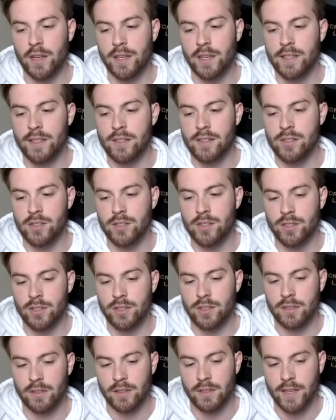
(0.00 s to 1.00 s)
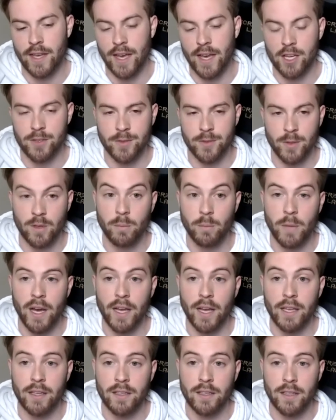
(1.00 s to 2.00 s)
easier cash flow on
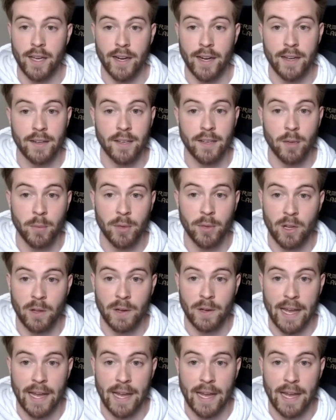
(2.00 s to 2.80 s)
my end to kind of dump it all on